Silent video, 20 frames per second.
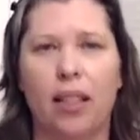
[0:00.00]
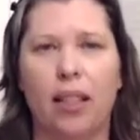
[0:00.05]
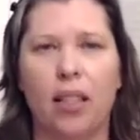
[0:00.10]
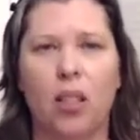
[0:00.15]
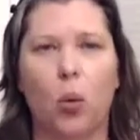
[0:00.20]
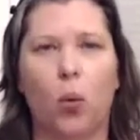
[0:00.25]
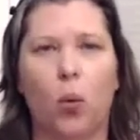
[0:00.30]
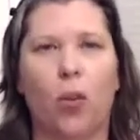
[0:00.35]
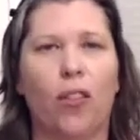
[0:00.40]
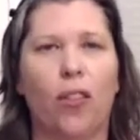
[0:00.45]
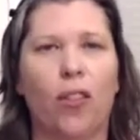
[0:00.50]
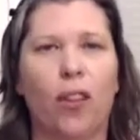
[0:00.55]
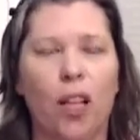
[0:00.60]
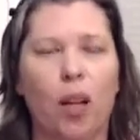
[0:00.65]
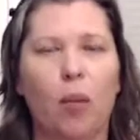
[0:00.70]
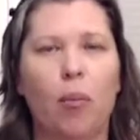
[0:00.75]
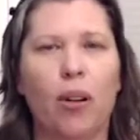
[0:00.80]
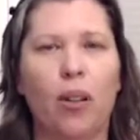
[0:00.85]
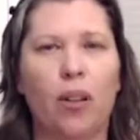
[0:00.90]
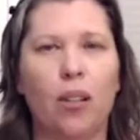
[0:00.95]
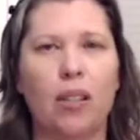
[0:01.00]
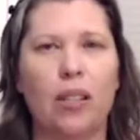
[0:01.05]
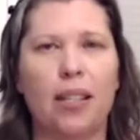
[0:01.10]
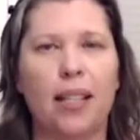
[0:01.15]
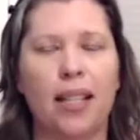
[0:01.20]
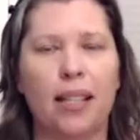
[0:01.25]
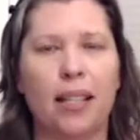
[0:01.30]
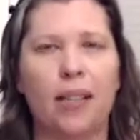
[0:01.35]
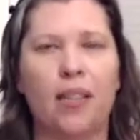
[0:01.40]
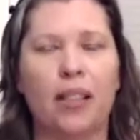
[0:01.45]
So if we fill up our own
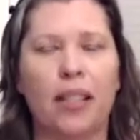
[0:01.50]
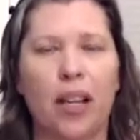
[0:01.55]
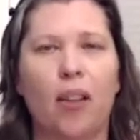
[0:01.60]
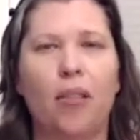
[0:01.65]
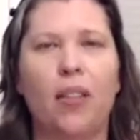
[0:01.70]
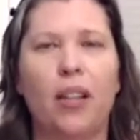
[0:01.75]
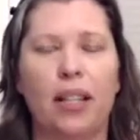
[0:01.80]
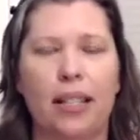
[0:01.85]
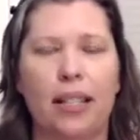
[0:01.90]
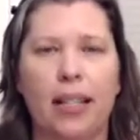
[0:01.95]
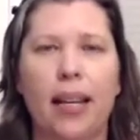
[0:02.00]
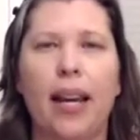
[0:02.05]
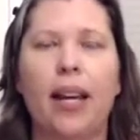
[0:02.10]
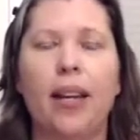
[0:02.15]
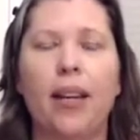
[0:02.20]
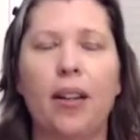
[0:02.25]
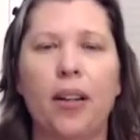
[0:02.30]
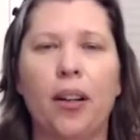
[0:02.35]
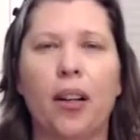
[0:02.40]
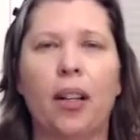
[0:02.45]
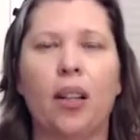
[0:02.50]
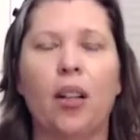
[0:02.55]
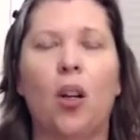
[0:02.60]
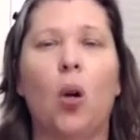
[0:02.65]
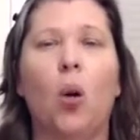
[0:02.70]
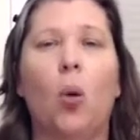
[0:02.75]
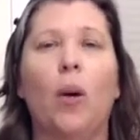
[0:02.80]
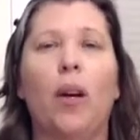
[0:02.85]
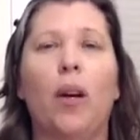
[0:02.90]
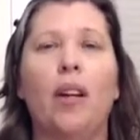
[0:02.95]
sense of self-container,
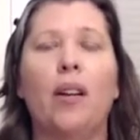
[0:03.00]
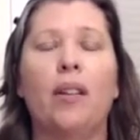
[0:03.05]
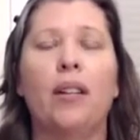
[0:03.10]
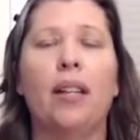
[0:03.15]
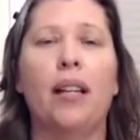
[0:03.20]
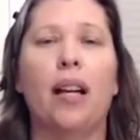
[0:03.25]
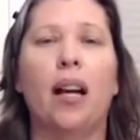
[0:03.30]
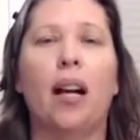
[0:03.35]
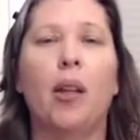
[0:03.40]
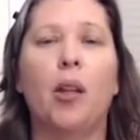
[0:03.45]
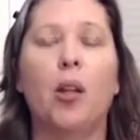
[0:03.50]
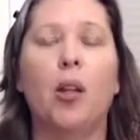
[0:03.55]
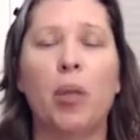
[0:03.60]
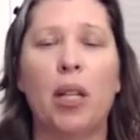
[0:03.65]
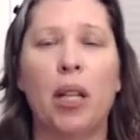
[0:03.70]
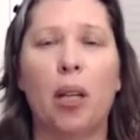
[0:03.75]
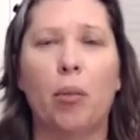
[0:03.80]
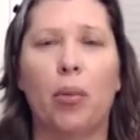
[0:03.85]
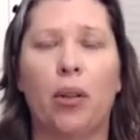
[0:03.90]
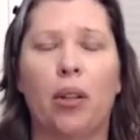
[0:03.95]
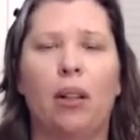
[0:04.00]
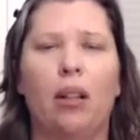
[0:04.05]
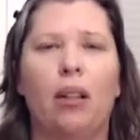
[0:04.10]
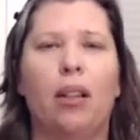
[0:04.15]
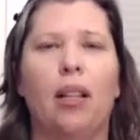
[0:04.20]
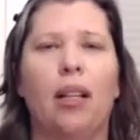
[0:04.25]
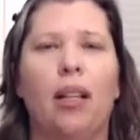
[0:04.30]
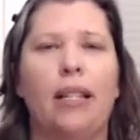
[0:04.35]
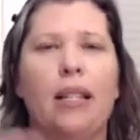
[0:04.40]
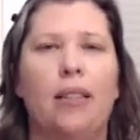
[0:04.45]
we don't need other people
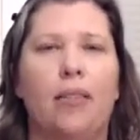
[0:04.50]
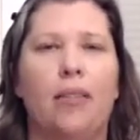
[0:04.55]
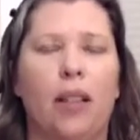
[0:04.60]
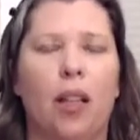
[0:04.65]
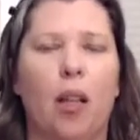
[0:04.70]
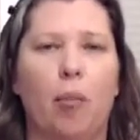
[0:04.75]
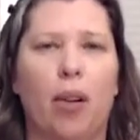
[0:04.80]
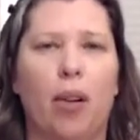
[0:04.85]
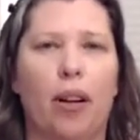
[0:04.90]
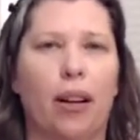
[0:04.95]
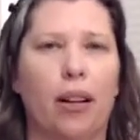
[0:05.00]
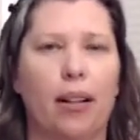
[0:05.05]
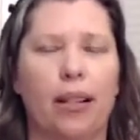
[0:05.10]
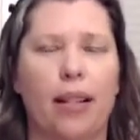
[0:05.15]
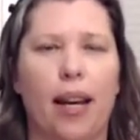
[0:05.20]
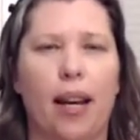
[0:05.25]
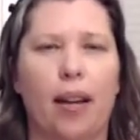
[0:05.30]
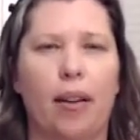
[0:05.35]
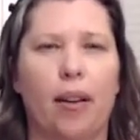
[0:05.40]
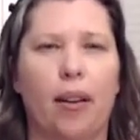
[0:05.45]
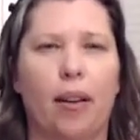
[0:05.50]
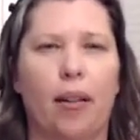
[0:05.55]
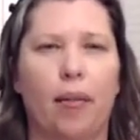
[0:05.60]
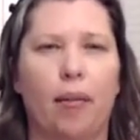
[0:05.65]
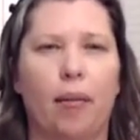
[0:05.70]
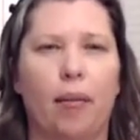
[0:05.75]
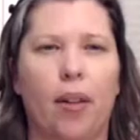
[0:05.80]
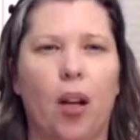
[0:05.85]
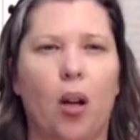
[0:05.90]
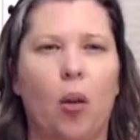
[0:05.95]
to fill up our container.
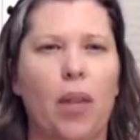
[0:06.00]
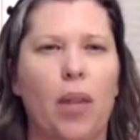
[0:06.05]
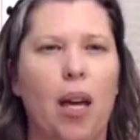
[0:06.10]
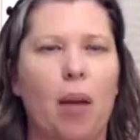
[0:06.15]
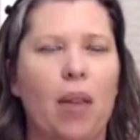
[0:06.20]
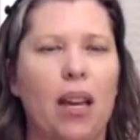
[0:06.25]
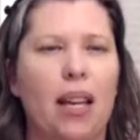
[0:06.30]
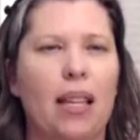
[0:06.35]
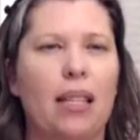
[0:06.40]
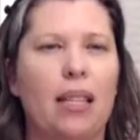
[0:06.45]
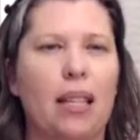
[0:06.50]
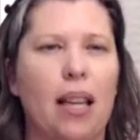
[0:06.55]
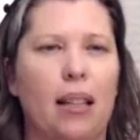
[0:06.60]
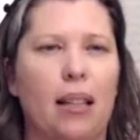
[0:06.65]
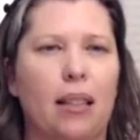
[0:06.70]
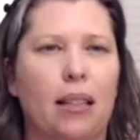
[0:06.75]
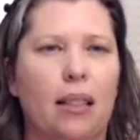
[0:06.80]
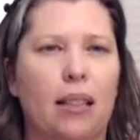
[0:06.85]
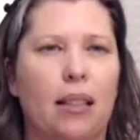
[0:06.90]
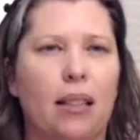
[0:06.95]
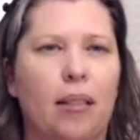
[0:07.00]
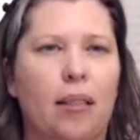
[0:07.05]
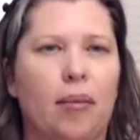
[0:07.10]
I hope that makes sense.